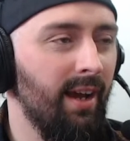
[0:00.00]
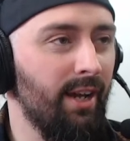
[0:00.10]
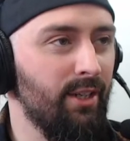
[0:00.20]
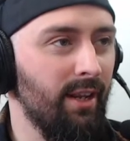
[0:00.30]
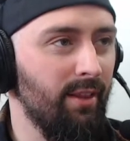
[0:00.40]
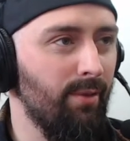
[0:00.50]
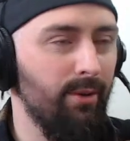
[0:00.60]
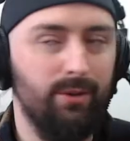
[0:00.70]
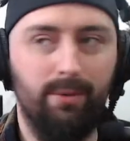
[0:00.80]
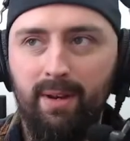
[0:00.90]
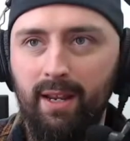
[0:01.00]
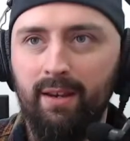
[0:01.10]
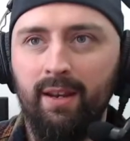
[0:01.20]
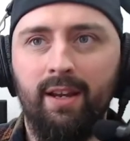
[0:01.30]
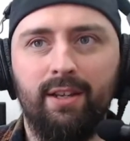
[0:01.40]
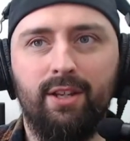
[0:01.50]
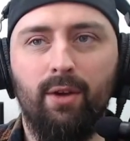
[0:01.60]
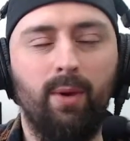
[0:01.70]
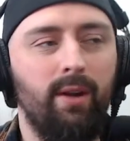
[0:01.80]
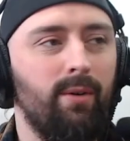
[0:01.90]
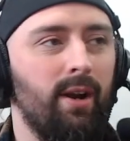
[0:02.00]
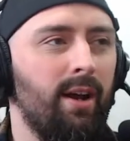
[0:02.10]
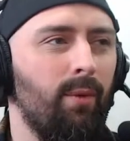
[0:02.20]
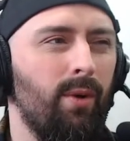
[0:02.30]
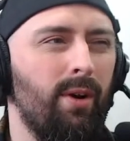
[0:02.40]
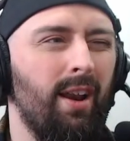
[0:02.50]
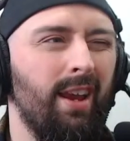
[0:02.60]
Hashtag the road to a million. So we're at